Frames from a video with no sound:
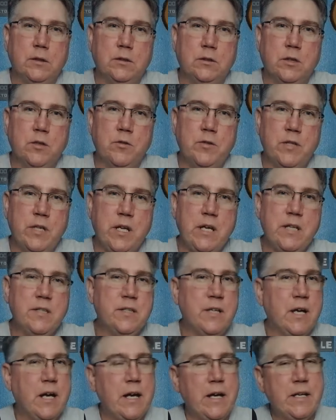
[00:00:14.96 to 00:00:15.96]
So today's
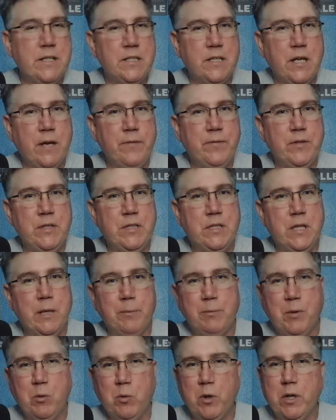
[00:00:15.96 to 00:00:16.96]
kayak safety
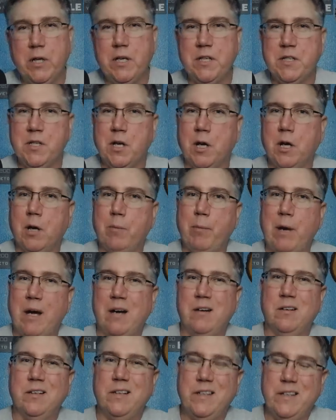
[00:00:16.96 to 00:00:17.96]
tip that we're going to talk
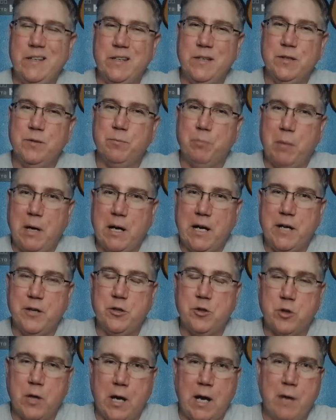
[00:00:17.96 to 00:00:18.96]
about is my
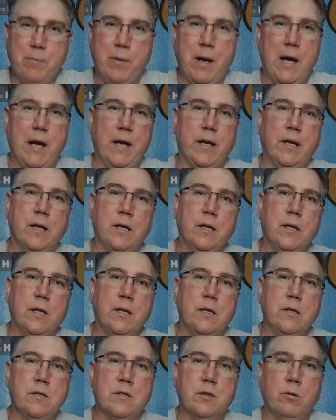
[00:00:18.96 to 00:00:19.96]
dry bag.
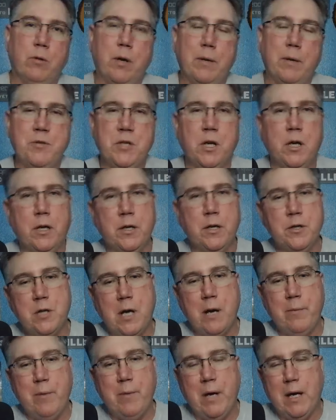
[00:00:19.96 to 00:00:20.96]
So when I'm talking
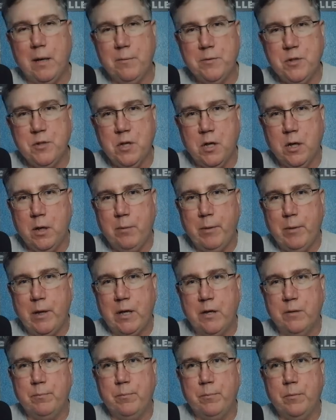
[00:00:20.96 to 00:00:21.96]
dry bag, I'm talking
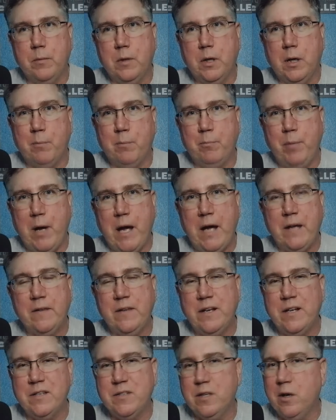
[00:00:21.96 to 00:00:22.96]
about a bag
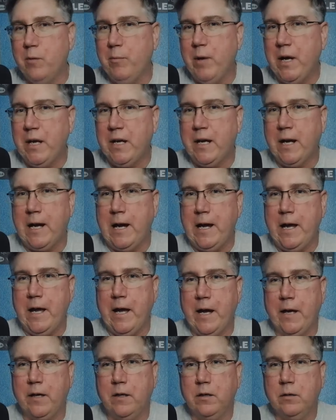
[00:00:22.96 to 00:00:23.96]
that is on my
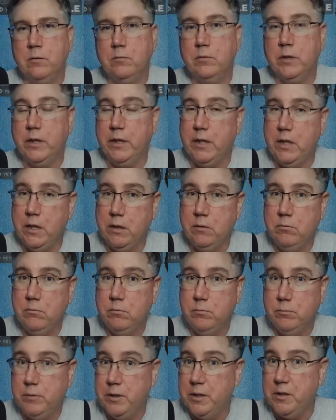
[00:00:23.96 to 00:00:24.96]
kayak, that again,
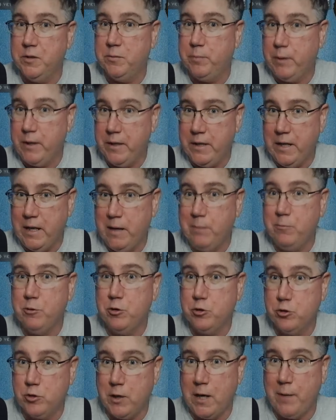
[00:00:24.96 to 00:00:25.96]
hence by the name,
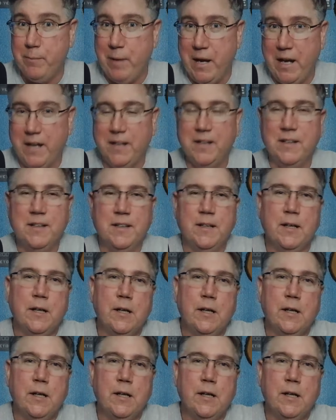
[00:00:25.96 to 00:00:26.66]
dry bag,